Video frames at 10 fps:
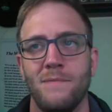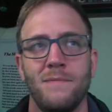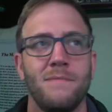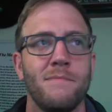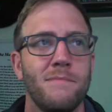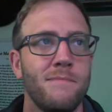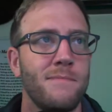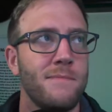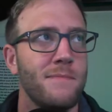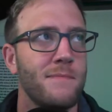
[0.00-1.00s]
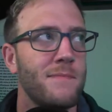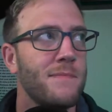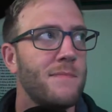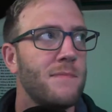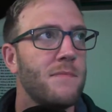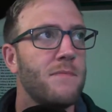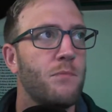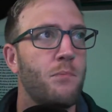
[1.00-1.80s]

No one is speaking in this clip.